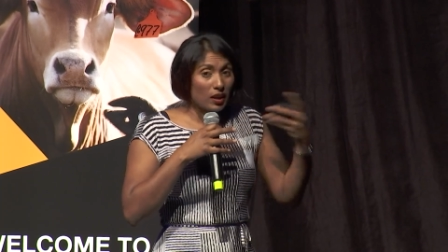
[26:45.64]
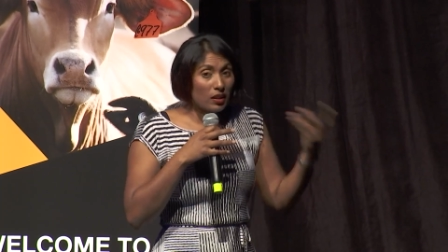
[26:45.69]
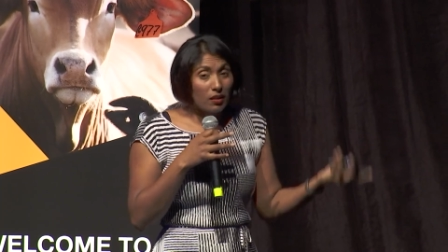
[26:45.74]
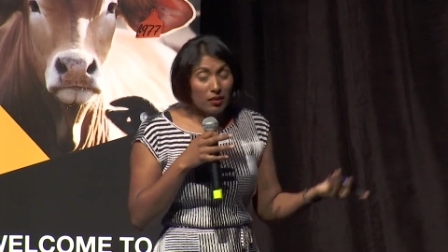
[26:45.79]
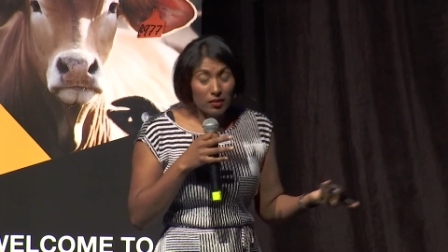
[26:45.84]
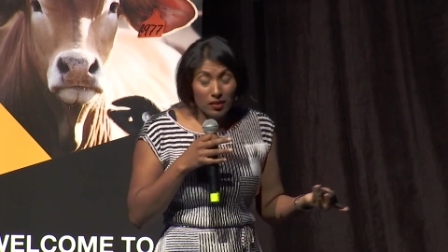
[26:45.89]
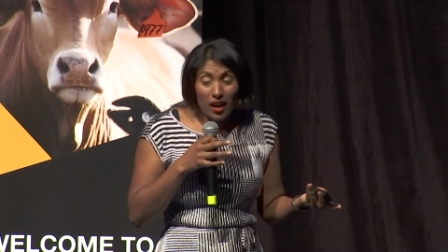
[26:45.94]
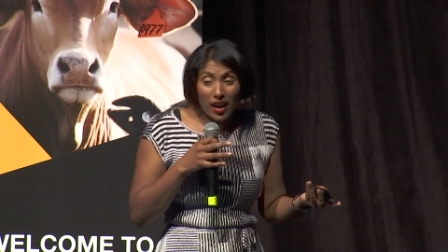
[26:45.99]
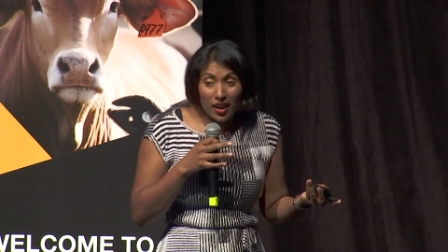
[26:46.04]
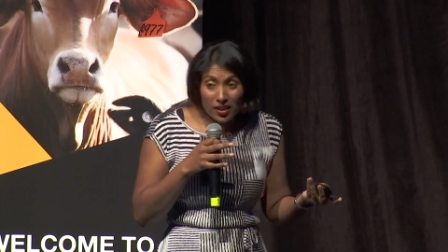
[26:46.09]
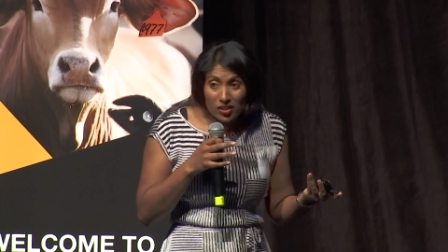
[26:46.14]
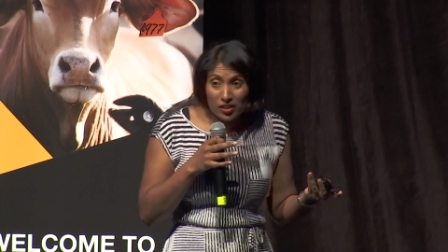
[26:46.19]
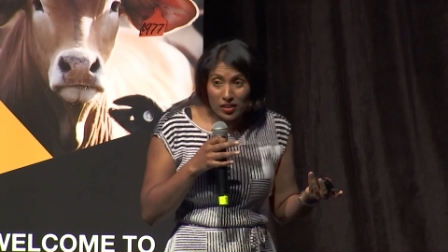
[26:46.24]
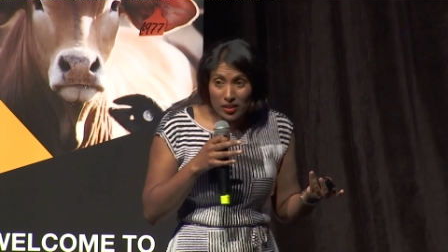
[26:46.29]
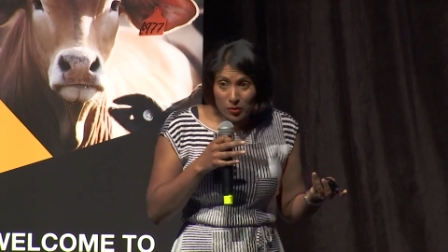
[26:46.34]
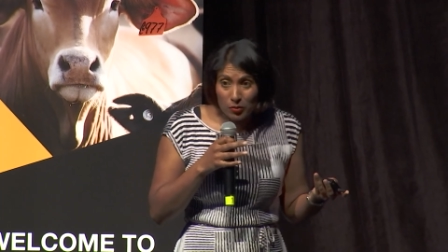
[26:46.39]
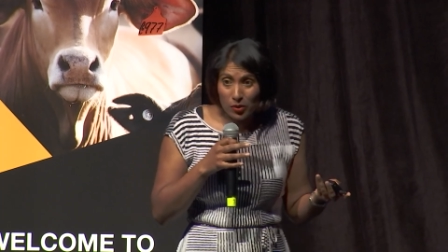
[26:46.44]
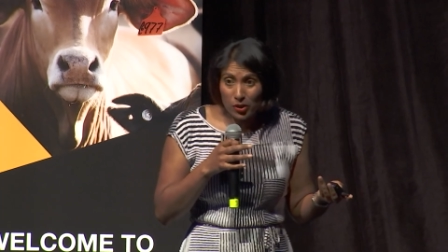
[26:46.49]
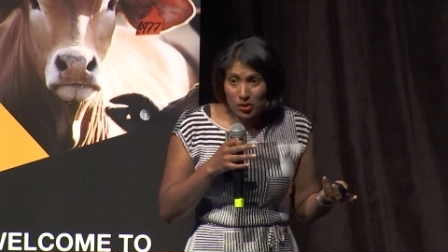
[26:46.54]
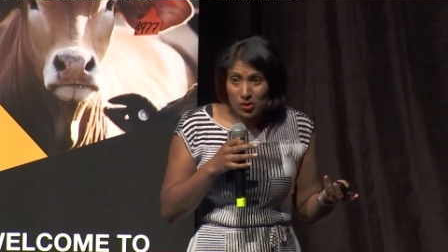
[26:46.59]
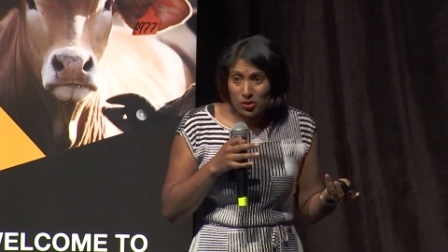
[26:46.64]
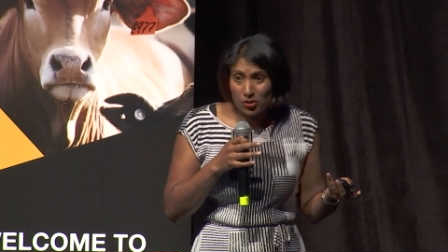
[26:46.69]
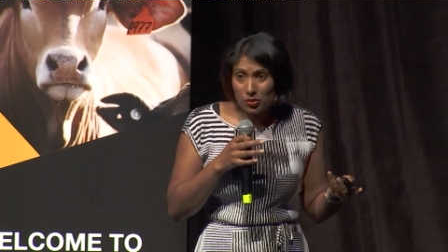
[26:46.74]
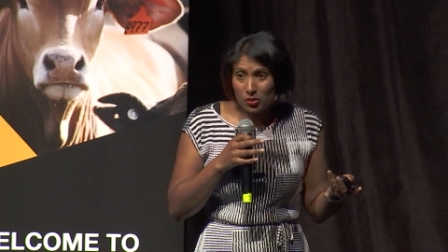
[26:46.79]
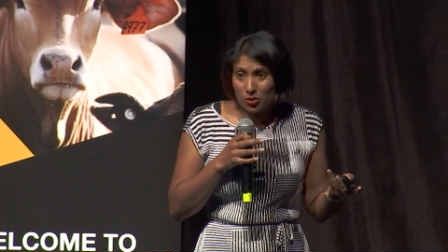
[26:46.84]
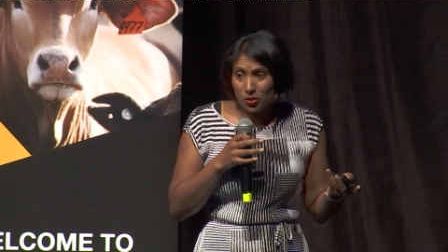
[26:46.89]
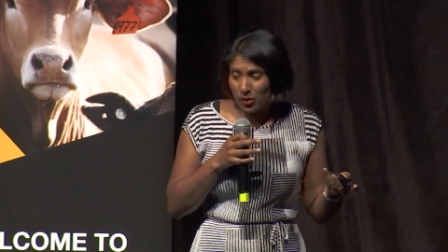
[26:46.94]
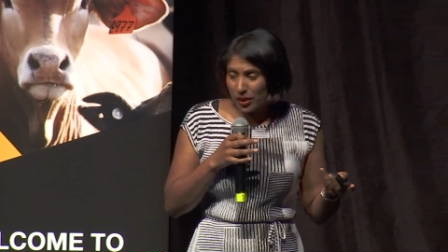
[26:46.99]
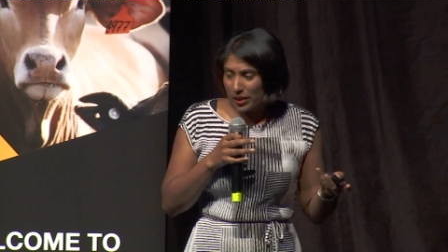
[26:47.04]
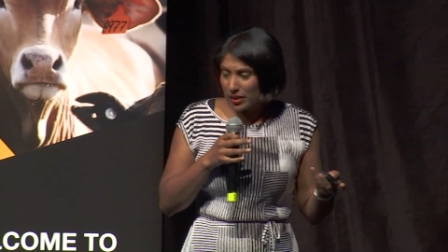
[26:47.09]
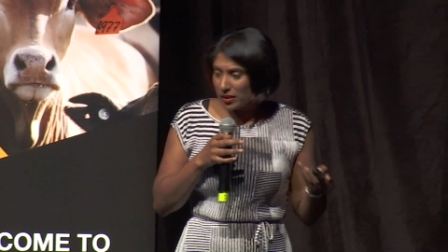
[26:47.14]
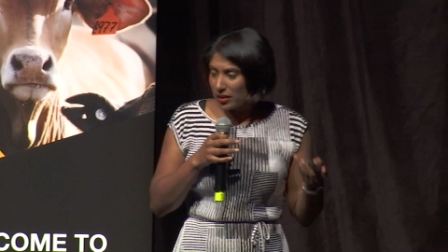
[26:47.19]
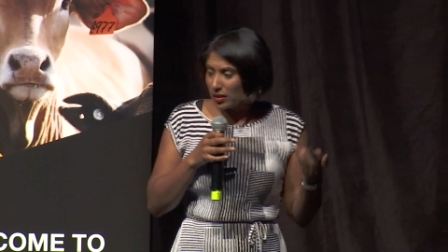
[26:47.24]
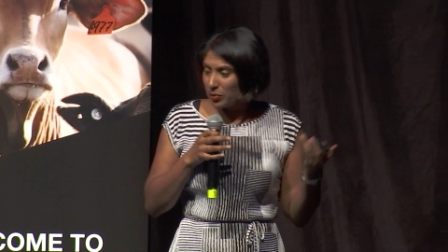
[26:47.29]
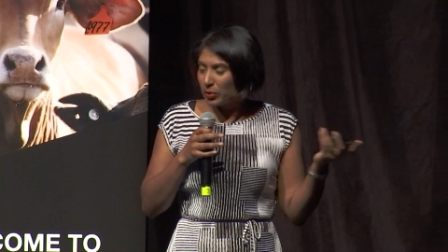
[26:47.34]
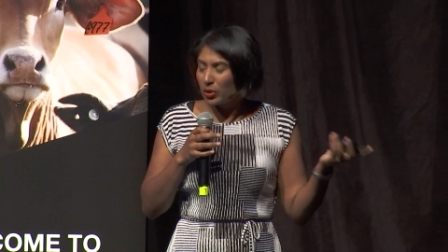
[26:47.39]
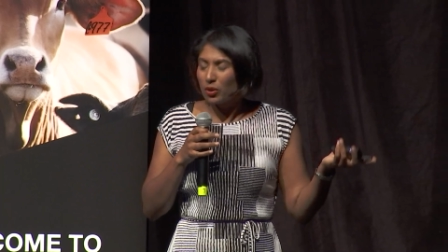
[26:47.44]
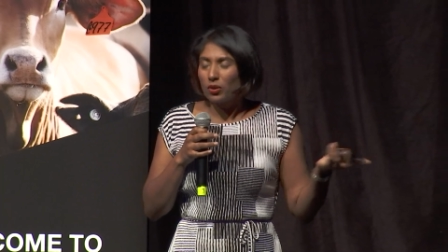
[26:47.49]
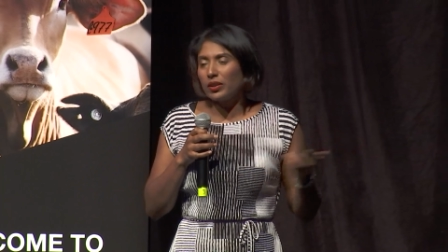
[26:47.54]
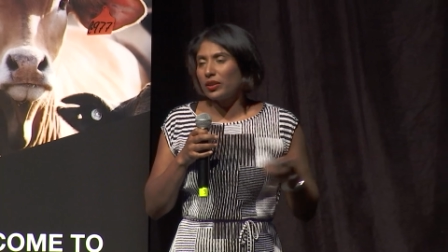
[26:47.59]
largely emotional choices,
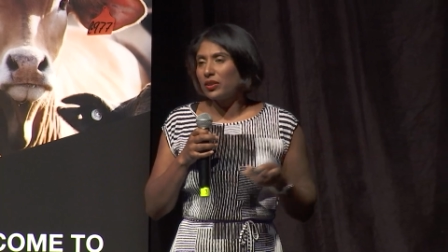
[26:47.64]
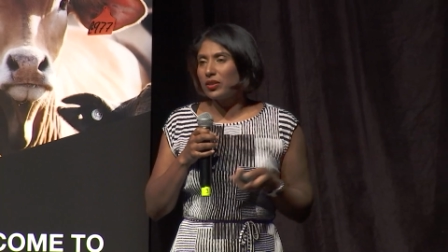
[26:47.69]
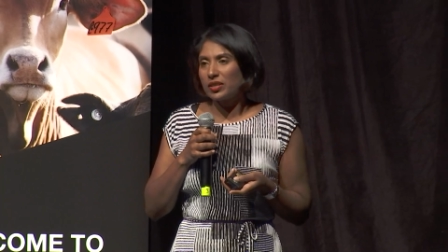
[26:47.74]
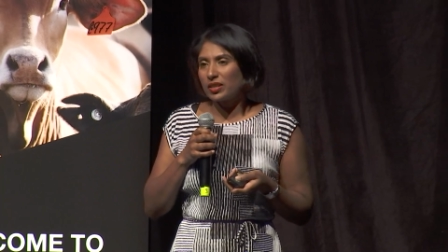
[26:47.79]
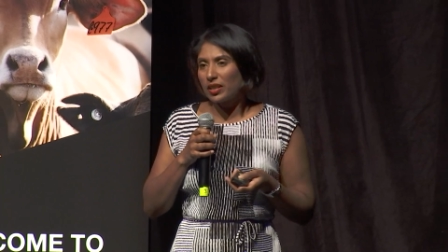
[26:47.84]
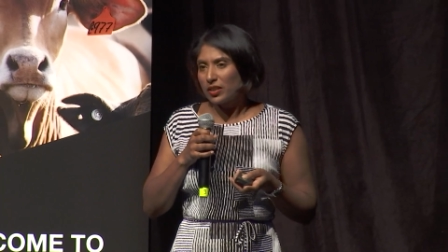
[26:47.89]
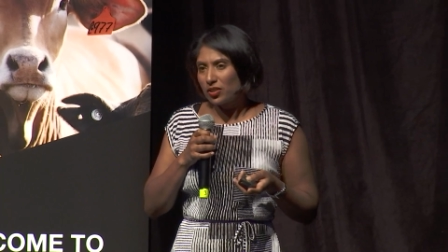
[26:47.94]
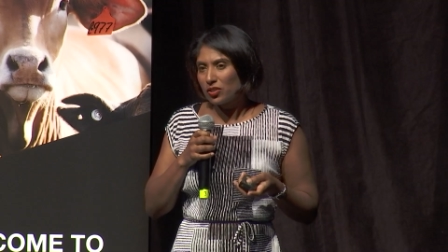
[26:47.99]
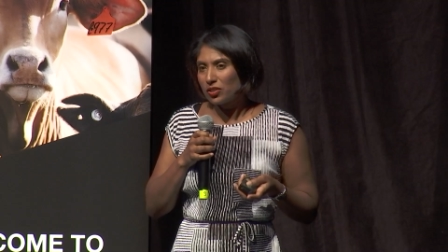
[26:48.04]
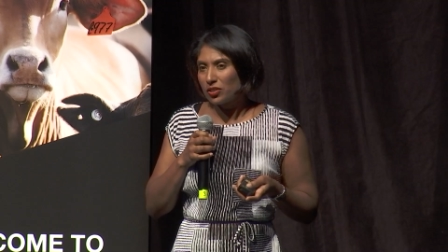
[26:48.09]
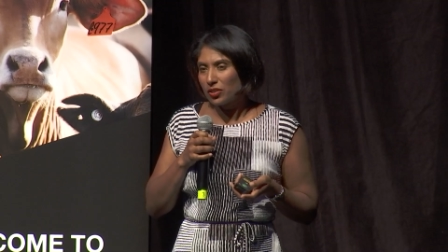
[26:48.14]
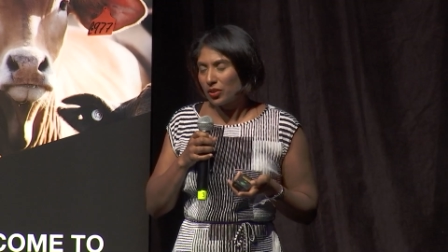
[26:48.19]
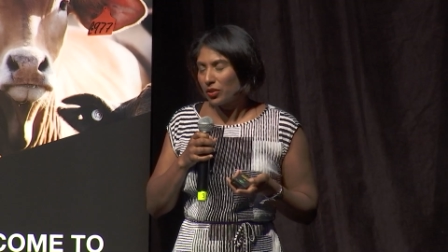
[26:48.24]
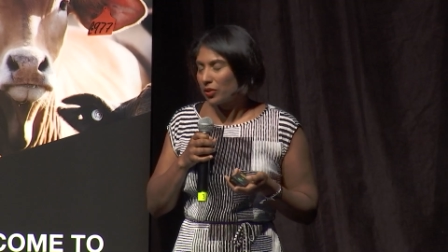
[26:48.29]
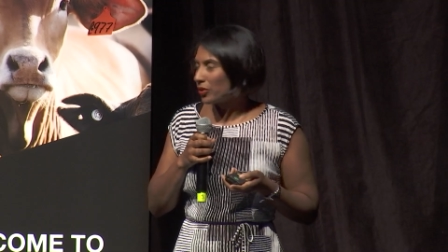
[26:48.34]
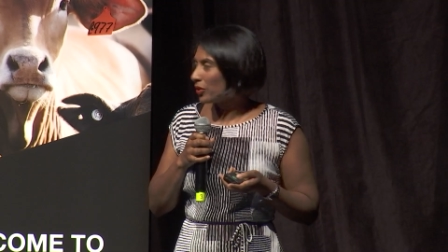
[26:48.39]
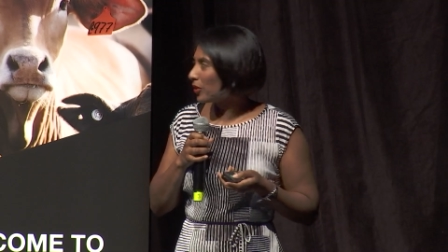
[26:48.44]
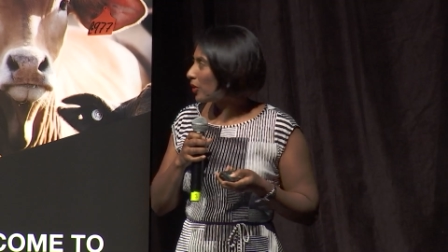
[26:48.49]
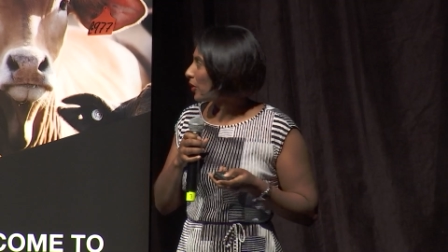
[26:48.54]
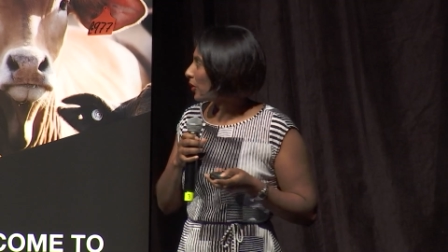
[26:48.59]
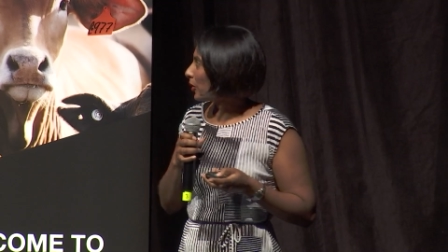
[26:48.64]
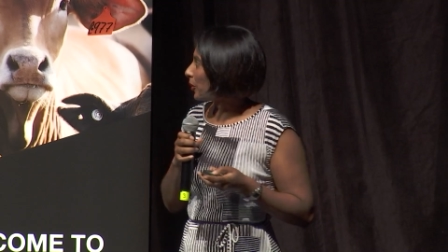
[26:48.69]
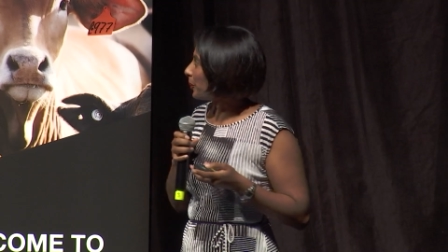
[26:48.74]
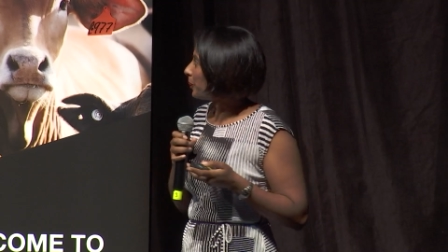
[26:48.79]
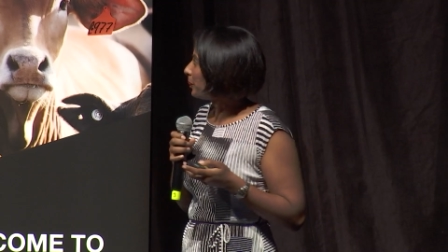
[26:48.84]
purely because they just don't know.